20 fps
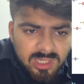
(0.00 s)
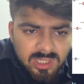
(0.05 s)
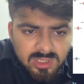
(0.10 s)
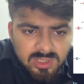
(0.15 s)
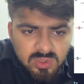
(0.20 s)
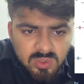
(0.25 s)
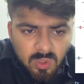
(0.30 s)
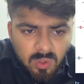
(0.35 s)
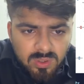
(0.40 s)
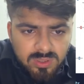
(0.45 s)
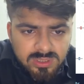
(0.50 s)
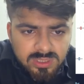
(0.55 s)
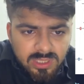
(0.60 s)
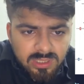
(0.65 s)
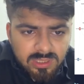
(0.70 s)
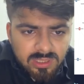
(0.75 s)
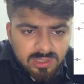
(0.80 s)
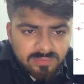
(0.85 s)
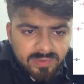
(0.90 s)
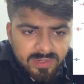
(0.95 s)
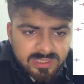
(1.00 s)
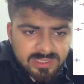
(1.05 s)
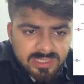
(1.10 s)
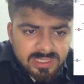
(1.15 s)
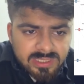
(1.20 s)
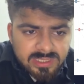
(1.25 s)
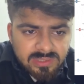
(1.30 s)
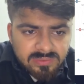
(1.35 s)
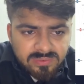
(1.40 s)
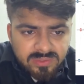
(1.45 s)
shocks
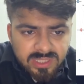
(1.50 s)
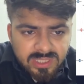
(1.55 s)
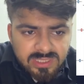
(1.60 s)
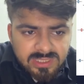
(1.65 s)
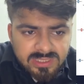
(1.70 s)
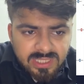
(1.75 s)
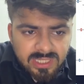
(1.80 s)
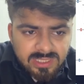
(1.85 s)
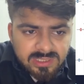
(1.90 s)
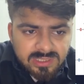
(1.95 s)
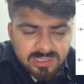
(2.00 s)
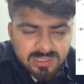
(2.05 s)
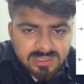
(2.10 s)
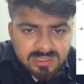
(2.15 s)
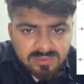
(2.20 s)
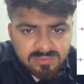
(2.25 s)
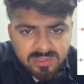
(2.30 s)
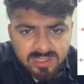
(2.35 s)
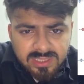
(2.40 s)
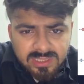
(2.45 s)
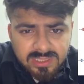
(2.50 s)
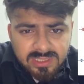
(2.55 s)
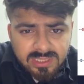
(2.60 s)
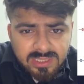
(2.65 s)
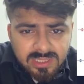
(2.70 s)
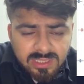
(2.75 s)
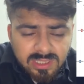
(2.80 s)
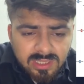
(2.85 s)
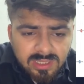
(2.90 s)
affected different sectors differently.